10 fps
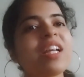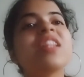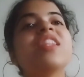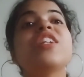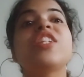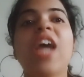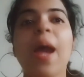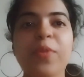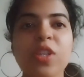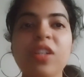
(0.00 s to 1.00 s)
the
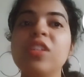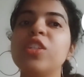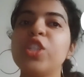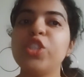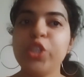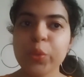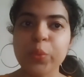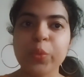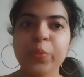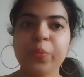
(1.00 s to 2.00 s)
chapter 2.
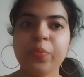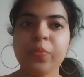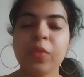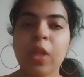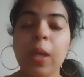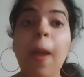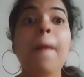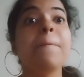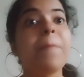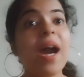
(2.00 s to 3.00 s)

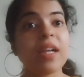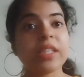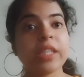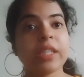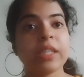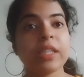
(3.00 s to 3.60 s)
But